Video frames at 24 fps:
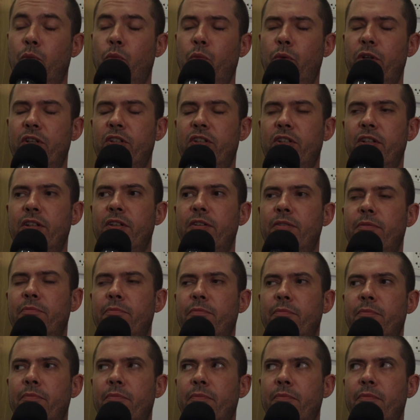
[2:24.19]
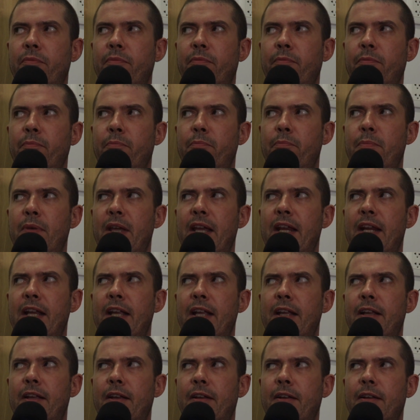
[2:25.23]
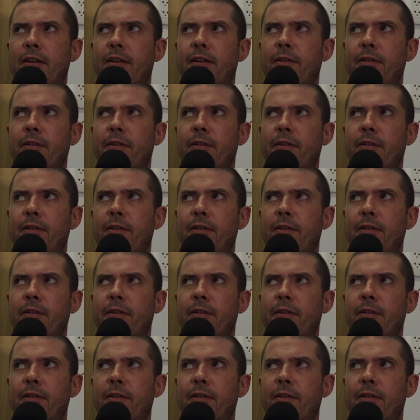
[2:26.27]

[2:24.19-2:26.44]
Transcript: which in many